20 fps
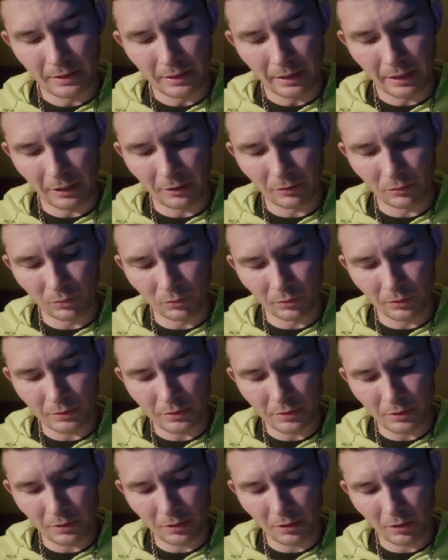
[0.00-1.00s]
Our Lord
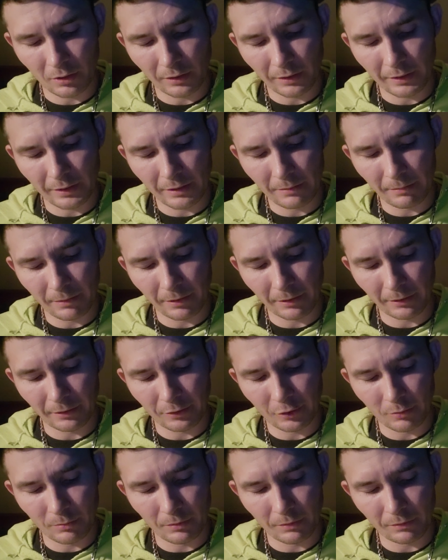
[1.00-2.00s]
took on him our
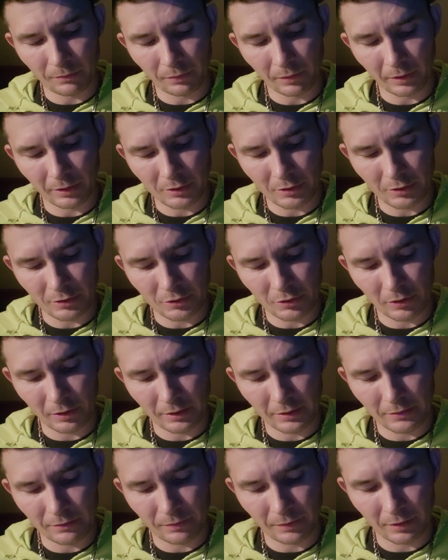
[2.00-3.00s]
human flesh and
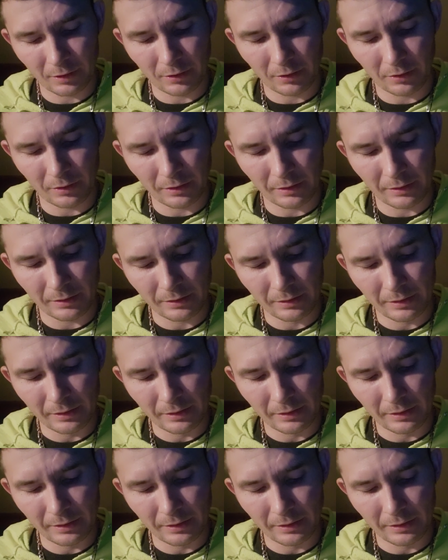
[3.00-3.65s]
transfigured it,